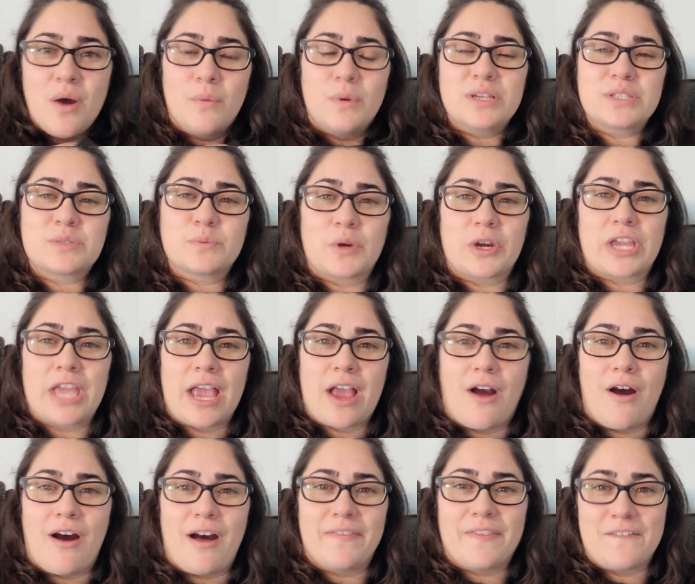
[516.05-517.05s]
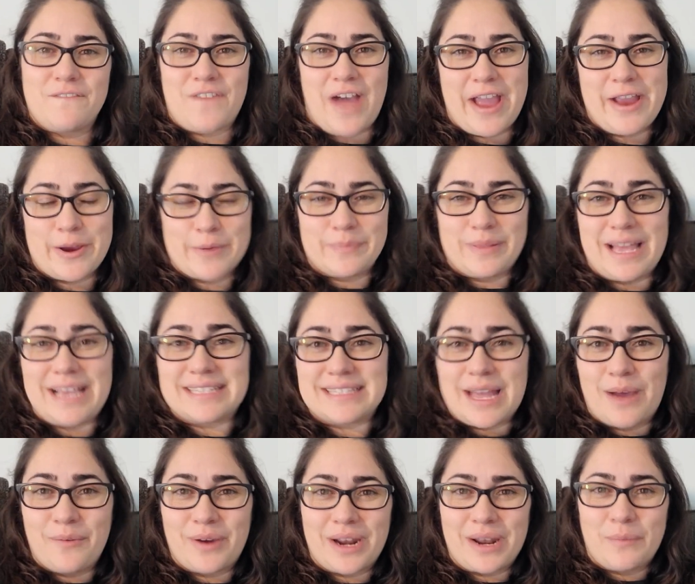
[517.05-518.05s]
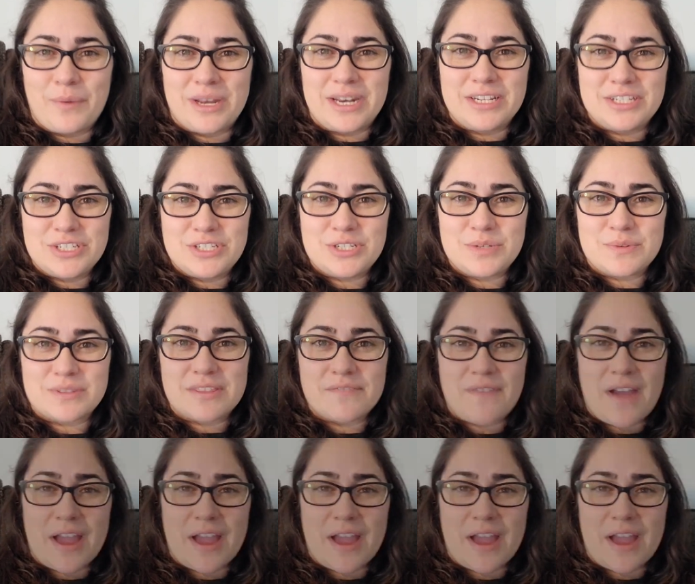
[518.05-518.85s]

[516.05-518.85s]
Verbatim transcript: was working on the fireplace. Now what I wanted to do with the